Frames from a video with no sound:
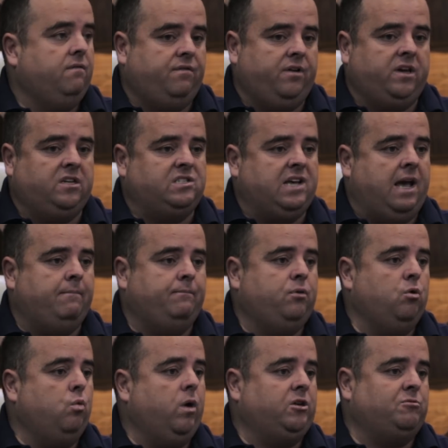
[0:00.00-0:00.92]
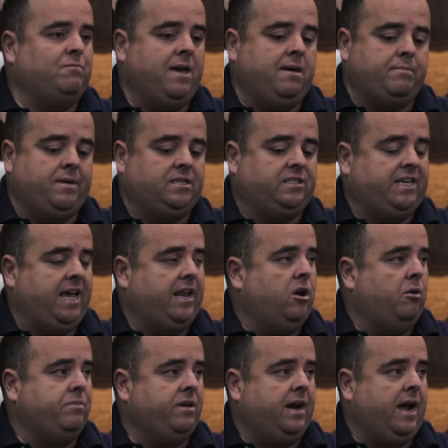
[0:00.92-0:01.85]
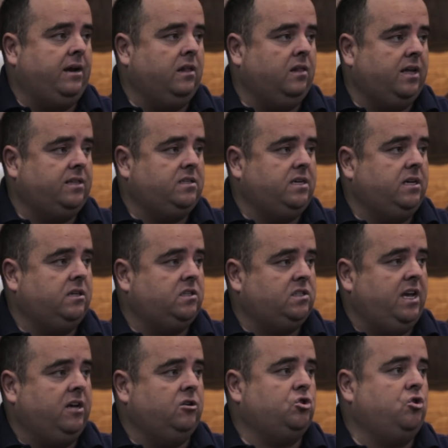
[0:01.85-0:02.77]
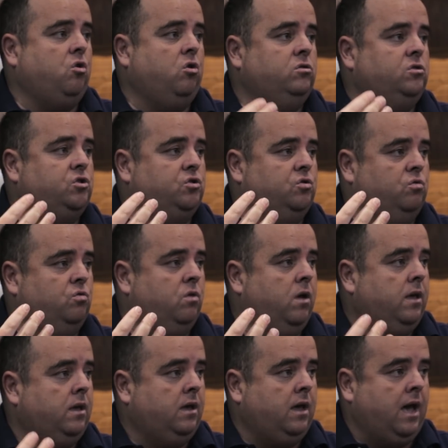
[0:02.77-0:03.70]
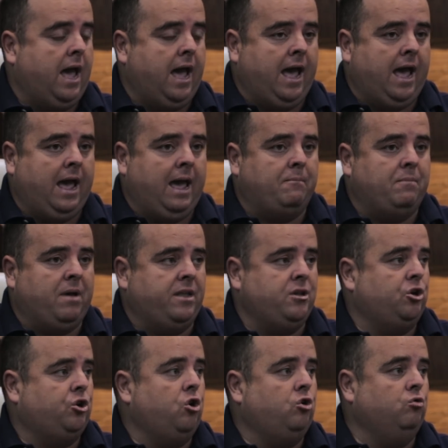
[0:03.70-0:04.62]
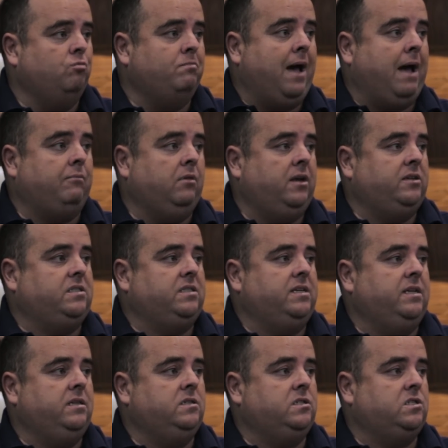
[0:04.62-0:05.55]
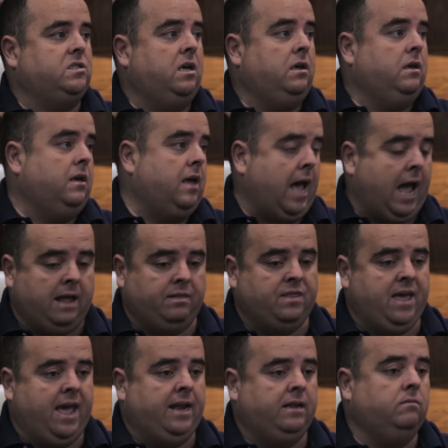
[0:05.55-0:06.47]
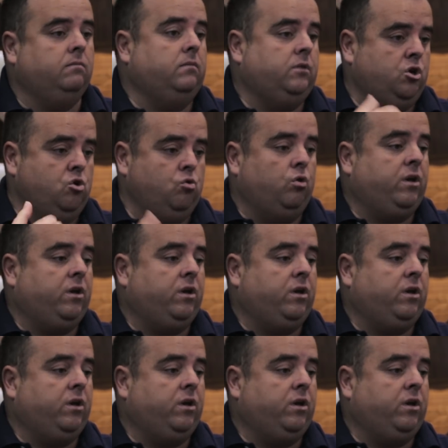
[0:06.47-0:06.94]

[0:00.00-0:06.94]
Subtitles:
for example, which might be setting up your analytics, Search Console, and your Google Map listings, and then, you know,